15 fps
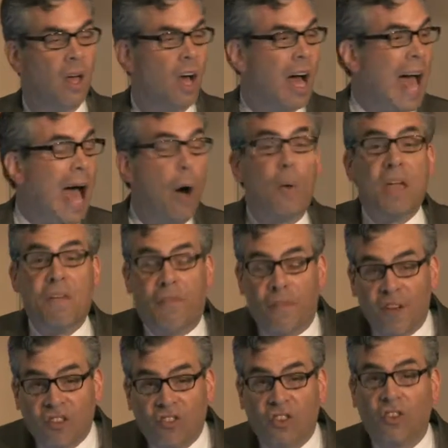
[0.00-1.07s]
how
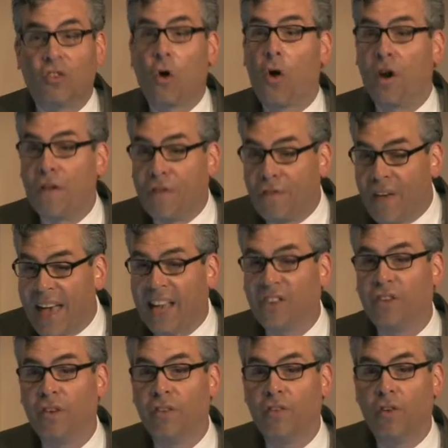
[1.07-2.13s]
efficient or
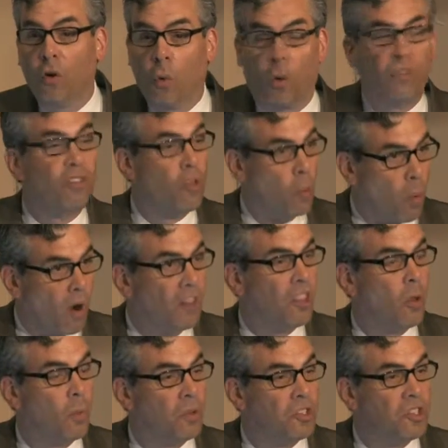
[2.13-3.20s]
effective was the work
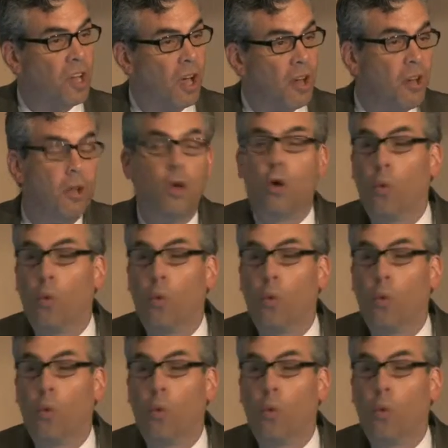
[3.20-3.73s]
that was done